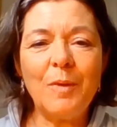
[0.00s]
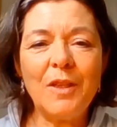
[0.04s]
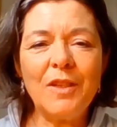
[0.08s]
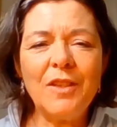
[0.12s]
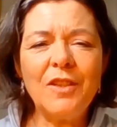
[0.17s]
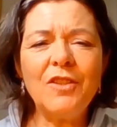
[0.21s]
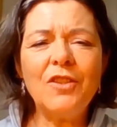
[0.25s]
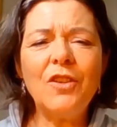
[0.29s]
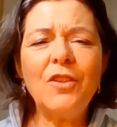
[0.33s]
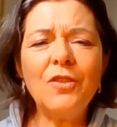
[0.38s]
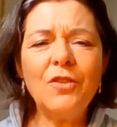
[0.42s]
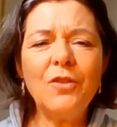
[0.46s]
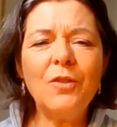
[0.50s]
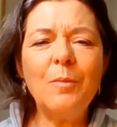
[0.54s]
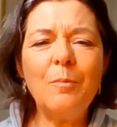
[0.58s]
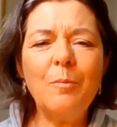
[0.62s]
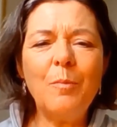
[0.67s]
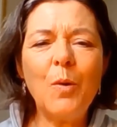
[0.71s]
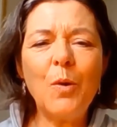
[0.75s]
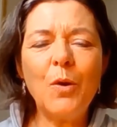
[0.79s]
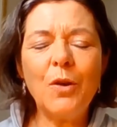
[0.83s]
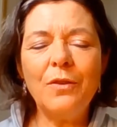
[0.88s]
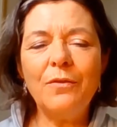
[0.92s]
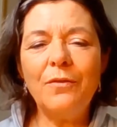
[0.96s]
It's also
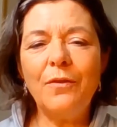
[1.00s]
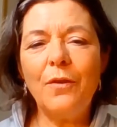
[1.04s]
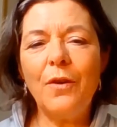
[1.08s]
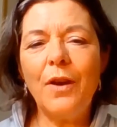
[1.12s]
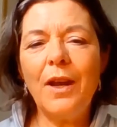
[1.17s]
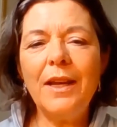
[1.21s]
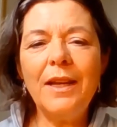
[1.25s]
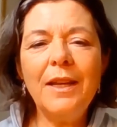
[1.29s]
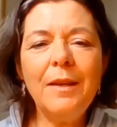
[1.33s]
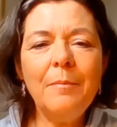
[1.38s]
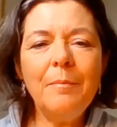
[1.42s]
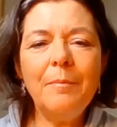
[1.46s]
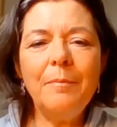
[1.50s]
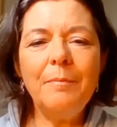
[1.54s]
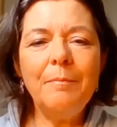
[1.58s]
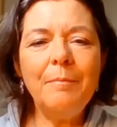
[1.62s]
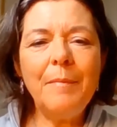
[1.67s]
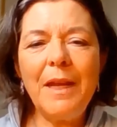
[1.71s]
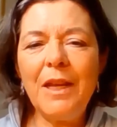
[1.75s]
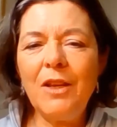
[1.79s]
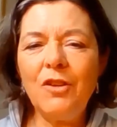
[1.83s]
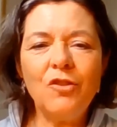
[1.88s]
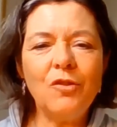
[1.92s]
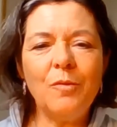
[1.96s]
important for any
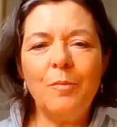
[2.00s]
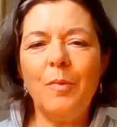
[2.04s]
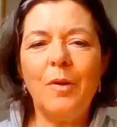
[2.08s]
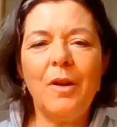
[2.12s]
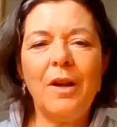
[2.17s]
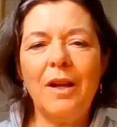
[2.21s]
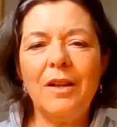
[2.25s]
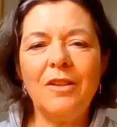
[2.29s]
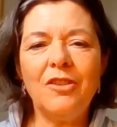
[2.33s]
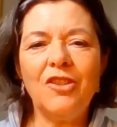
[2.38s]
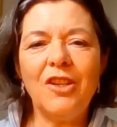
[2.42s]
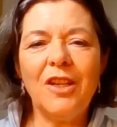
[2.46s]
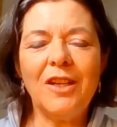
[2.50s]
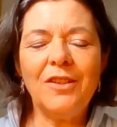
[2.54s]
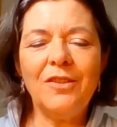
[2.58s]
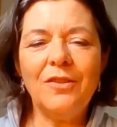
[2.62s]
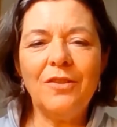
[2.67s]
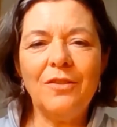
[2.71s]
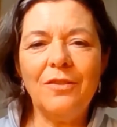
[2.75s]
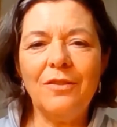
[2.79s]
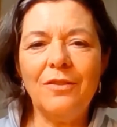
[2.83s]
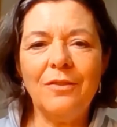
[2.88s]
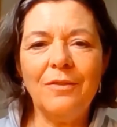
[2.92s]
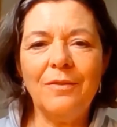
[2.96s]
major project
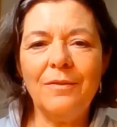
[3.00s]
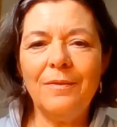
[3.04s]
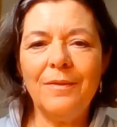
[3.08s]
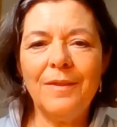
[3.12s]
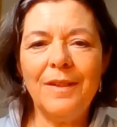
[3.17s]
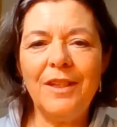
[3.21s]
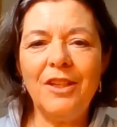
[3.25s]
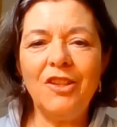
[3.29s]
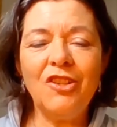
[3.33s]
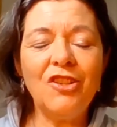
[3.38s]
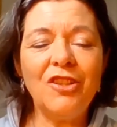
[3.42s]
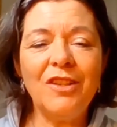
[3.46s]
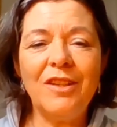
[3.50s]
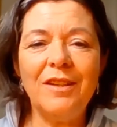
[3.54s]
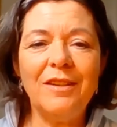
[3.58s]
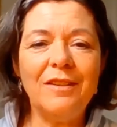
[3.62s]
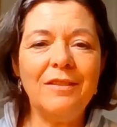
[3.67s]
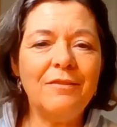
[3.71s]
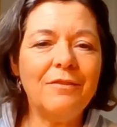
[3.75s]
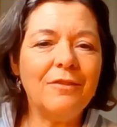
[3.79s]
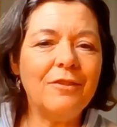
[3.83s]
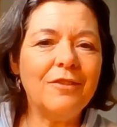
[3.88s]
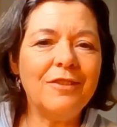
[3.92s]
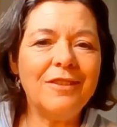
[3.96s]
or
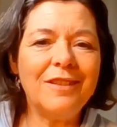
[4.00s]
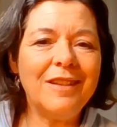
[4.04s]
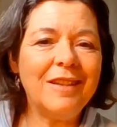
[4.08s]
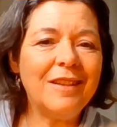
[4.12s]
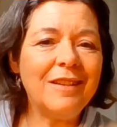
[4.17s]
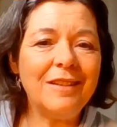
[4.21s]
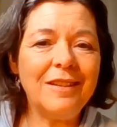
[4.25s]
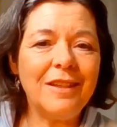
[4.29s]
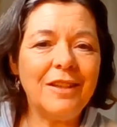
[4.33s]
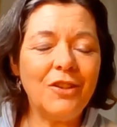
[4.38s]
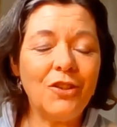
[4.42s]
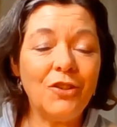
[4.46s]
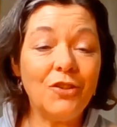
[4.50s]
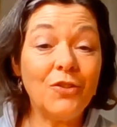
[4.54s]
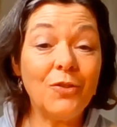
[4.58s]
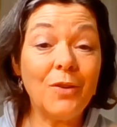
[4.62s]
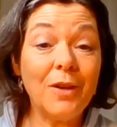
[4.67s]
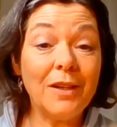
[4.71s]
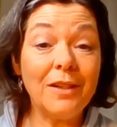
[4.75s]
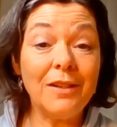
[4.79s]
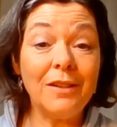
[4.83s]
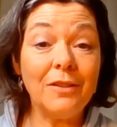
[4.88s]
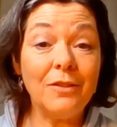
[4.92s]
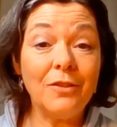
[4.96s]
initiative or skill that you're
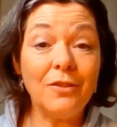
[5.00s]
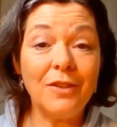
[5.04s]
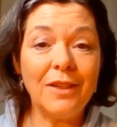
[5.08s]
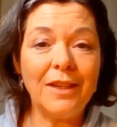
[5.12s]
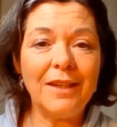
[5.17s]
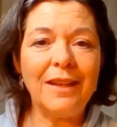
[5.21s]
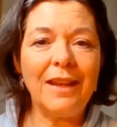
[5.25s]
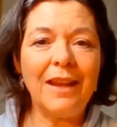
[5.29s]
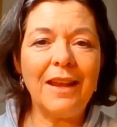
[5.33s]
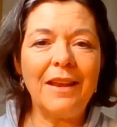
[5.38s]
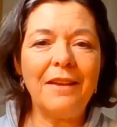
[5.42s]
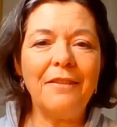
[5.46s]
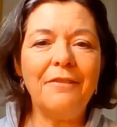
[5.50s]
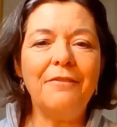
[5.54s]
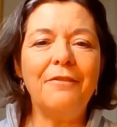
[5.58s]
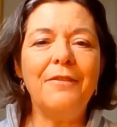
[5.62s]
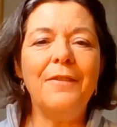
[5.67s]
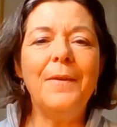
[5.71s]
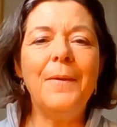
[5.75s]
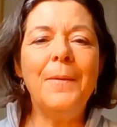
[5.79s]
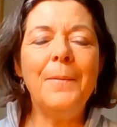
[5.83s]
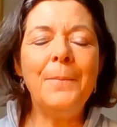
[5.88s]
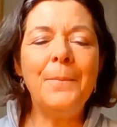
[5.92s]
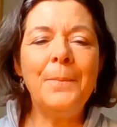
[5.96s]
trying to learn in life.